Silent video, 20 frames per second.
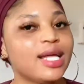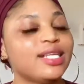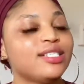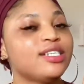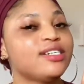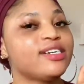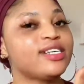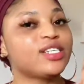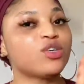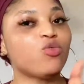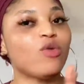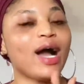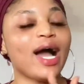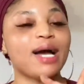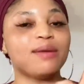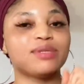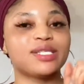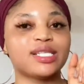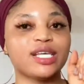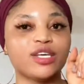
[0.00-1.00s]
The reason why
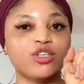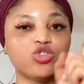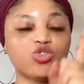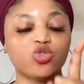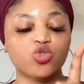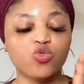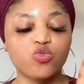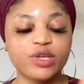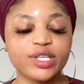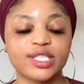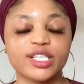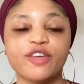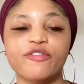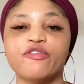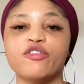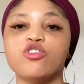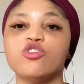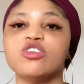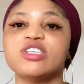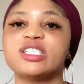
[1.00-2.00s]
I'm saying 2 weeks, if
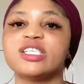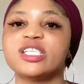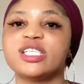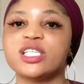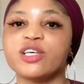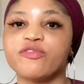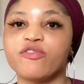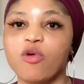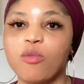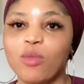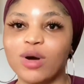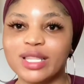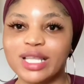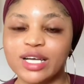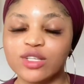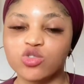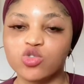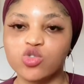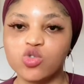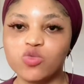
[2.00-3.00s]
you use this thing for more
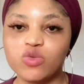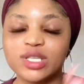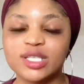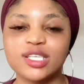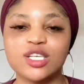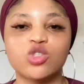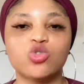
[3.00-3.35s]
than 2 weeks,